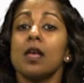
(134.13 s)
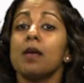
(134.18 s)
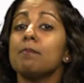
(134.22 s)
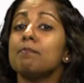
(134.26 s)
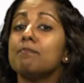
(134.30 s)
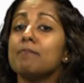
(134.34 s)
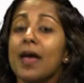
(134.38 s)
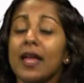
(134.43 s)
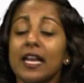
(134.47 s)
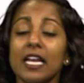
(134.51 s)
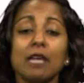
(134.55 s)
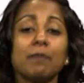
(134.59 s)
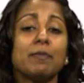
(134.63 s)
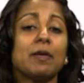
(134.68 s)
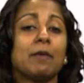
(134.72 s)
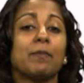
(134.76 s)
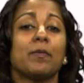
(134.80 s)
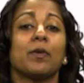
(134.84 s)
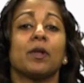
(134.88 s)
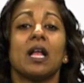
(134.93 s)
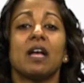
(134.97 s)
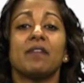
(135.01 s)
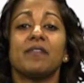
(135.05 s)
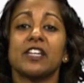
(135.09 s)
Many
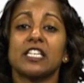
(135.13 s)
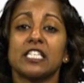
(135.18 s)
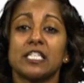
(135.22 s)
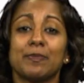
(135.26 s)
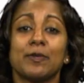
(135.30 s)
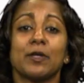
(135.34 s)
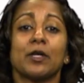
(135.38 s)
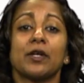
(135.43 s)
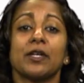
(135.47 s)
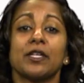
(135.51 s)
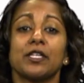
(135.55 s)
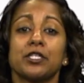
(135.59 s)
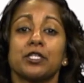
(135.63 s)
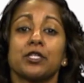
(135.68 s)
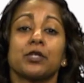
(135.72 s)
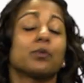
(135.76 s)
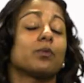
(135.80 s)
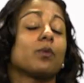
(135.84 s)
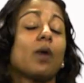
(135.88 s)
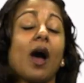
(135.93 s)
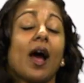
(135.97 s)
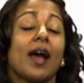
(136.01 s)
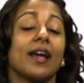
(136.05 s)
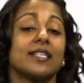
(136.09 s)
people have experienced the
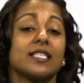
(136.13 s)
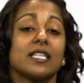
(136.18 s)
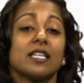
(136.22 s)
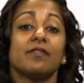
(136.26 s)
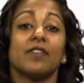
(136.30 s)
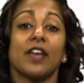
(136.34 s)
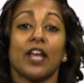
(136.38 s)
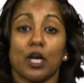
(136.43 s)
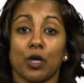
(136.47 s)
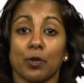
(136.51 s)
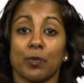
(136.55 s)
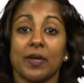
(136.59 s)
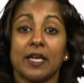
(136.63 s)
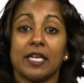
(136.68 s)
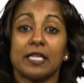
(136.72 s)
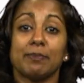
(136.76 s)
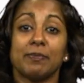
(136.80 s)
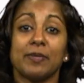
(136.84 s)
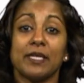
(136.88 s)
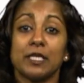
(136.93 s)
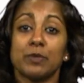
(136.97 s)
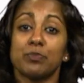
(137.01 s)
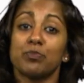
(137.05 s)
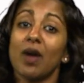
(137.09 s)
rise of
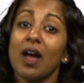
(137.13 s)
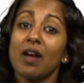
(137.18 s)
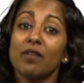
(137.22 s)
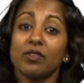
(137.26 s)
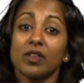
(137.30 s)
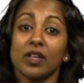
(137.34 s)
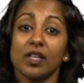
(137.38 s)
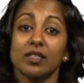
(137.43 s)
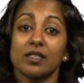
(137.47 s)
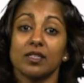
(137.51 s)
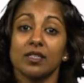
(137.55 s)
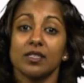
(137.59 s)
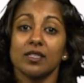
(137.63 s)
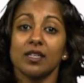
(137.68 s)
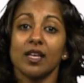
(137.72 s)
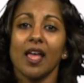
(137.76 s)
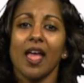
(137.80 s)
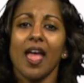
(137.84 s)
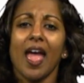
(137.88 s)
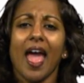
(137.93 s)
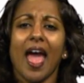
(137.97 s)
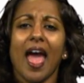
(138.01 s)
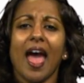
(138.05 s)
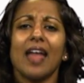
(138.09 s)
Airbnb's prevalence,
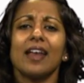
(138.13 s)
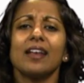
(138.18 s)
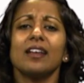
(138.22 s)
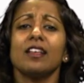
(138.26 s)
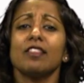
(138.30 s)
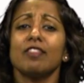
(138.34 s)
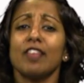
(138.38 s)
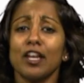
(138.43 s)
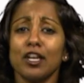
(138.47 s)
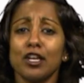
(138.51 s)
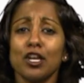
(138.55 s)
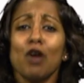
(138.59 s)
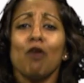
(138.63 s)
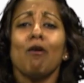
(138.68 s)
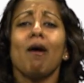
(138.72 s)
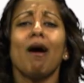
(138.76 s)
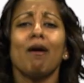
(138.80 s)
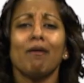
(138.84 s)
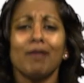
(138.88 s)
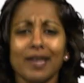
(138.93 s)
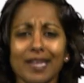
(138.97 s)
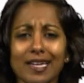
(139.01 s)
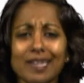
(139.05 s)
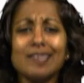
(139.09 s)
and they know
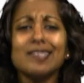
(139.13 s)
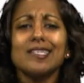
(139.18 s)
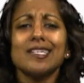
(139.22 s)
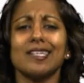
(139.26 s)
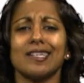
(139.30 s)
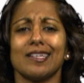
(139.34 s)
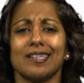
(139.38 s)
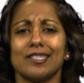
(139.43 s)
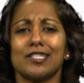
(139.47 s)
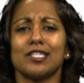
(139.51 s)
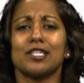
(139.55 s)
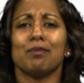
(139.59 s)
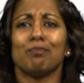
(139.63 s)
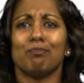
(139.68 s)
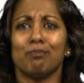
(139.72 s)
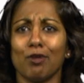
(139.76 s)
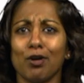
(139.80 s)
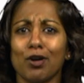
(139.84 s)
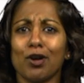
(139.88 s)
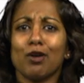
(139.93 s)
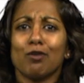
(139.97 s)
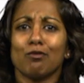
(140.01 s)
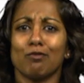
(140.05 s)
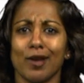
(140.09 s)
how easy it is to
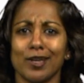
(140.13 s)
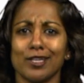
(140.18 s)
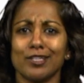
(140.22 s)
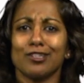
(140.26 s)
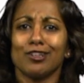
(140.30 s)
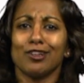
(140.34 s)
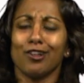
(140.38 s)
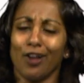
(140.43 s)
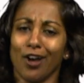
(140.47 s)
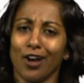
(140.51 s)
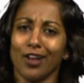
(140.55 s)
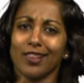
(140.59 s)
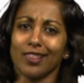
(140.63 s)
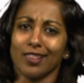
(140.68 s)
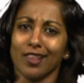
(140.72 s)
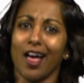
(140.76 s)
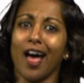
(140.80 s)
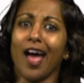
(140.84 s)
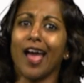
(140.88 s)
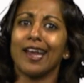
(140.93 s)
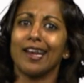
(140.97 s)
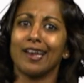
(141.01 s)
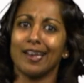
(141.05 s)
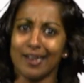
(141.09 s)
book a rental
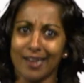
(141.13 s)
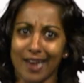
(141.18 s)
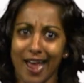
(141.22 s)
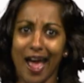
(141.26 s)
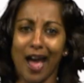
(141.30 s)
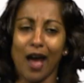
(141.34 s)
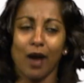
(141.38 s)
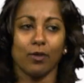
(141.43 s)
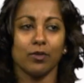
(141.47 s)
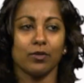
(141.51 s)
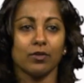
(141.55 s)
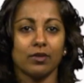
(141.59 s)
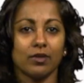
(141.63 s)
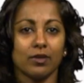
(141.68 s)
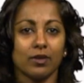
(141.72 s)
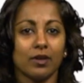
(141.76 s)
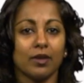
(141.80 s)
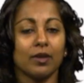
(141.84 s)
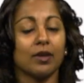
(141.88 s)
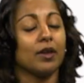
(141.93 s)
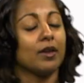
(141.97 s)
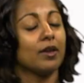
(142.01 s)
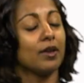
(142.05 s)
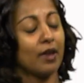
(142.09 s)
online now.
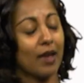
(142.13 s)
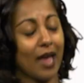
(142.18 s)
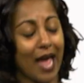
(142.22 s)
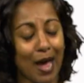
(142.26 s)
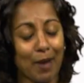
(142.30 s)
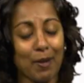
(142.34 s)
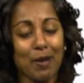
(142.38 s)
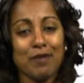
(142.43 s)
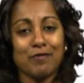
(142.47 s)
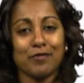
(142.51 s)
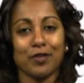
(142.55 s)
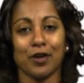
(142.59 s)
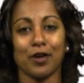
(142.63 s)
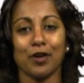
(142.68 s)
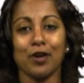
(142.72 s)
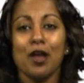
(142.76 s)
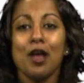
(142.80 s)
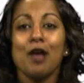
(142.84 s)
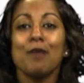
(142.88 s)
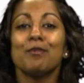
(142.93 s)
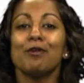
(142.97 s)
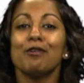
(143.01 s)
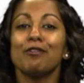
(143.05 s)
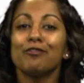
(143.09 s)
However,
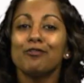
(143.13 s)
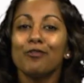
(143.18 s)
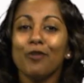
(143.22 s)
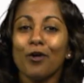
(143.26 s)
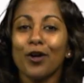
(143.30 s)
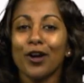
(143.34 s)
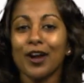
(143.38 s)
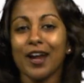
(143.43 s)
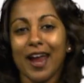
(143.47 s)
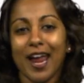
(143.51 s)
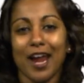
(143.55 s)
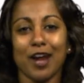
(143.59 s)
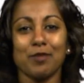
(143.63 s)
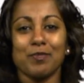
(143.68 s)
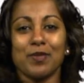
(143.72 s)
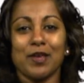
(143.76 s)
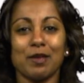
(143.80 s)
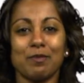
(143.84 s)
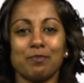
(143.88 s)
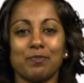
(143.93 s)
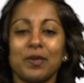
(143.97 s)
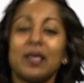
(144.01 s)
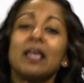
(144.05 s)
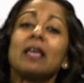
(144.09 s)
before
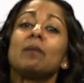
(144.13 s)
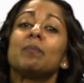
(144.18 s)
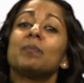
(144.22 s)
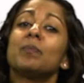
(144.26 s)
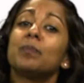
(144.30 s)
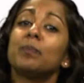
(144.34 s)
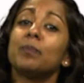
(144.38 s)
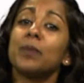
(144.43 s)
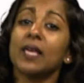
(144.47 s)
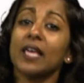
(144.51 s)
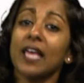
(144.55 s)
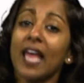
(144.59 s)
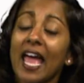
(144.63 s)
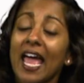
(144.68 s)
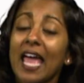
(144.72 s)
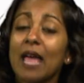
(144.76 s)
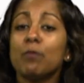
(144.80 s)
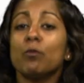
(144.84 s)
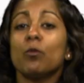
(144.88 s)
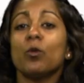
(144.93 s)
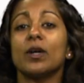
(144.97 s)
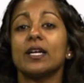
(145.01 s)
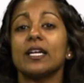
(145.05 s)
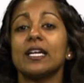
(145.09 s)
Airbnb
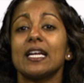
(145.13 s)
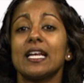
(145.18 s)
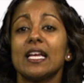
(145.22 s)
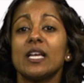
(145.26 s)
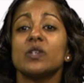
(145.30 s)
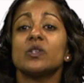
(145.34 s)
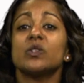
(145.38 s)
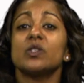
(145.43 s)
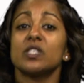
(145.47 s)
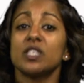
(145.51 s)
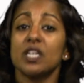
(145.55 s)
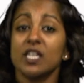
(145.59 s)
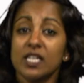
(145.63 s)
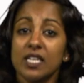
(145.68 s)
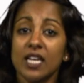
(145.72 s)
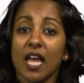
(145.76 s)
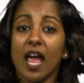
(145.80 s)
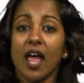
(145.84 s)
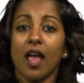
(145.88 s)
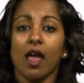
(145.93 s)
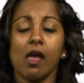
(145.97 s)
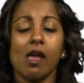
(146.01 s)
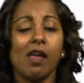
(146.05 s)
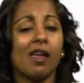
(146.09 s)
became what it is
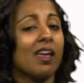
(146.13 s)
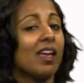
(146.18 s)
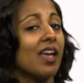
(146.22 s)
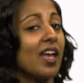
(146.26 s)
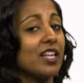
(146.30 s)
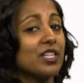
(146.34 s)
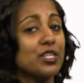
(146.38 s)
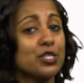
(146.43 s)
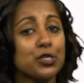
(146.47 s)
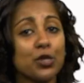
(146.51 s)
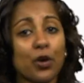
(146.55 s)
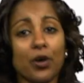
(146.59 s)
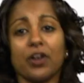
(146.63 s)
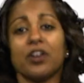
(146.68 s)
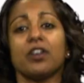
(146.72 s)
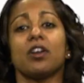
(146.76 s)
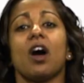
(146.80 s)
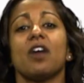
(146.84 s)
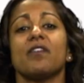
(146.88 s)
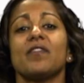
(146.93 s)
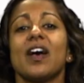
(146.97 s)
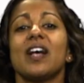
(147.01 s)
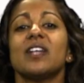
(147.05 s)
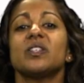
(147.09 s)
today, it started
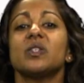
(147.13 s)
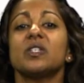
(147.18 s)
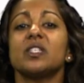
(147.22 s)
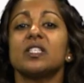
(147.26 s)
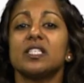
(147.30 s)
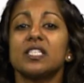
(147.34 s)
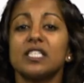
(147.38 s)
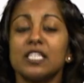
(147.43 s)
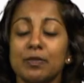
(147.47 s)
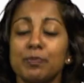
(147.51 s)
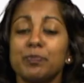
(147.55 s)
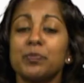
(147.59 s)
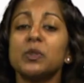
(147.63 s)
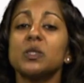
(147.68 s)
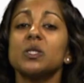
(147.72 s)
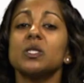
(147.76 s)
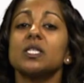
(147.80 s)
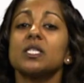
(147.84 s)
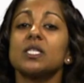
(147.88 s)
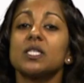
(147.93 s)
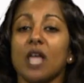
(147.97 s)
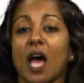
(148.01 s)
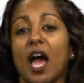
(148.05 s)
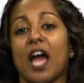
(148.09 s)
off as a simple
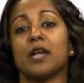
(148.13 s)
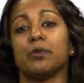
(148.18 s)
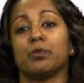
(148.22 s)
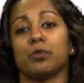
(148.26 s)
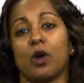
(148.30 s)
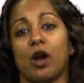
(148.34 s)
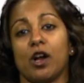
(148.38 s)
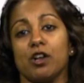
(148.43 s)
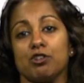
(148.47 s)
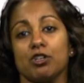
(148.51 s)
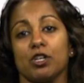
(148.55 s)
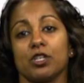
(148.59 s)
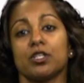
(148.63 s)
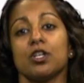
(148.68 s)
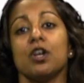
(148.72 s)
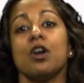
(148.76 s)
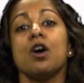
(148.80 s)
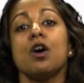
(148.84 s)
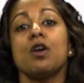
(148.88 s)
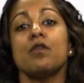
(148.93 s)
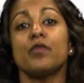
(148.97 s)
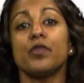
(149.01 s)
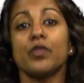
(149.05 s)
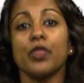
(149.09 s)
side project
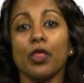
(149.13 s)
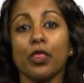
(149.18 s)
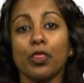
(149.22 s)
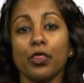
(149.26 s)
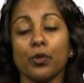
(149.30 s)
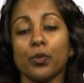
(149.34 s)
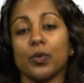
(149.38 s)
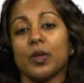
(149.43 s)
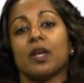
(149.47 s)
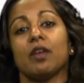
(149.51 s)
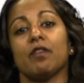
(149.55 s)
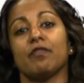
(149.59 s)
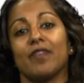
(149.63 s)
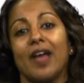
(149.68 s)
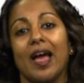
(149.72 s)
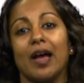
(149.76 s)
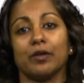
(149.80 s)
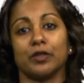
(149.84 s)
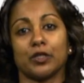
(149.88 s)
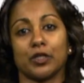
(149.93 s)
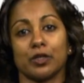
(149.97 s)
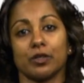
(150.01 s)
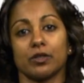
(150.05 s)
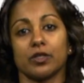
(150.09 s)
for the three
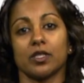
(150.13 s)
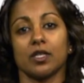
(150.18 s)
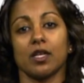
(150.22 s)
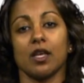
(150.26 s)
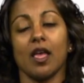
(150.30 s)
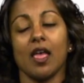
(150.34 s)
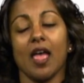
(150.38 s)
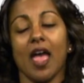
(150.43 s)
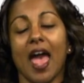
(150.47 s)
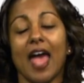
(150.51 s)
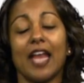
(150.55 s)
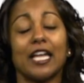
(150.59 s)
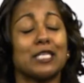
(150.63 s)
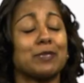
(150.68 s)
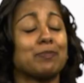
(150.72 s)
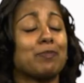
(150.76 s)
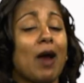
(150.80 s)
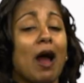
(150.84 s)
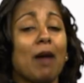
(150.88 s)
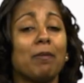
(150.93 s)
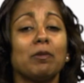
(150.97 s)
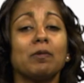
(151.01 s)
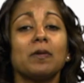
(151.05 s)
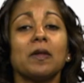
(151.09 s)
founders, and is
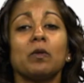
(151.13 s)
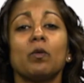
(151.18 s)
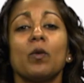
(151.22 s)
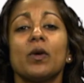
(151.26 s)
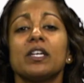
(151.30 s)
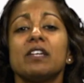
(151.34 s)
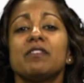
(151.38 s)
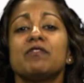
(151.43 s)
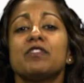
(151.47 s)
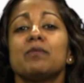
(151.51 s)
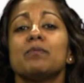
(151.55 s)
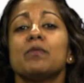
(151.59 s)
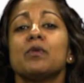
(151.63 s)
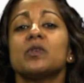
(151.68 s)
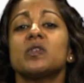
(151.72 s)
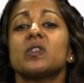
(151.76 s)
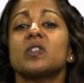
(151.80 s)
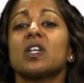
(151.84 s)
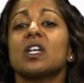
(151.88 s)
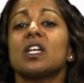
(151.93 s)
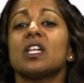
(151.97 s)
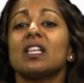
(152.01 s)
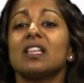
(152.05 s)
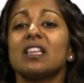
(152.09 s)
probably one of the
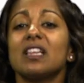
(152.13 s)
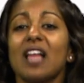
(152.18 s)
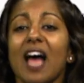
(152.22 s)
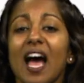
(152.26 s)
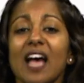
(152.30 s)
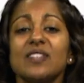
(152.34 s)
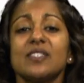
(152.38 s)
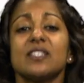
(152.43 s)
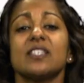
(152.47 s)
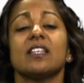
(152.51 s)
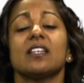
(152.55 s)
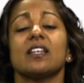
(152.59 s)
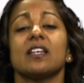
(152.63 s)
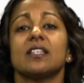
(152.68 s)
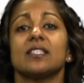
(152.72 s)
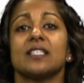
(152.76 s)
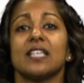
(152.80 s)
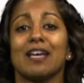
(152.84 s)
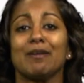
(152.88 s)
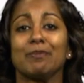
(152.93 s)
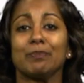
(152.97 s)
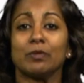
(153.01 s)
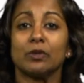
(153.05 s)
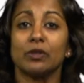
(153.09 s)
most classic
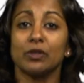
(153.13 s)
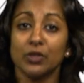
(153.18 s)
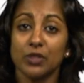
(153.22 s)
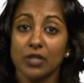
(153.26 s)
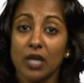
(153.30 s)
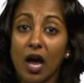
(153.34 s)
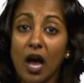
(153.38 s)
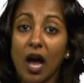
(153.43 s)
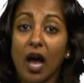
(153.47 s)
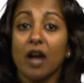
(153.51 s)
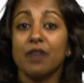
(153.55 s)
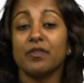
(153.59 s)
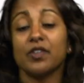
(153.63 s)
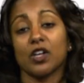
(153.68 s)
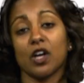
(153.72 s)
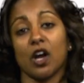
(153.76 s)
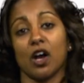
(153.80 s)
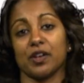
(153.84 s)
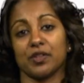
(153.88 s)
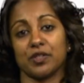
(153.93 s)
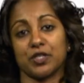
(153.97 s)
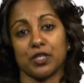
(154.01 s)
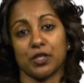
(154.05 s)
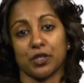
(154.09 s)
examples of a
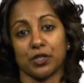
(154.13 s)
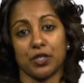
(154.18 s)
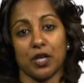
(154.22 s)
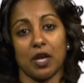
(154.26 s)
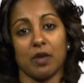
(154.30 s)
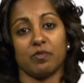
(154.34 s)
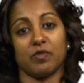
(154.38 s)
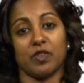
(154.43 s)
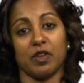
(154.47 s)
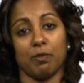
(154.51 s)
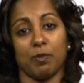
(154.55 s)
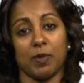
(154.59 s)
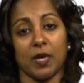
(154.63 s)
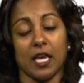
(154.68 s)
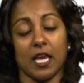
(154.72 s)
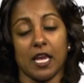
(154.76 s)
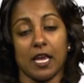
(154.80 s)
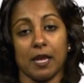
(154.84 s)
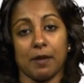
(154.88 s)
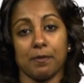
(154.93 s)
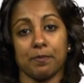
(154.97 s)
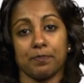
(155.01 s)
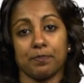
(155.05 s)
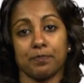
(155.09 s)
Concierge M V
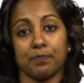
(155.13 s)
P.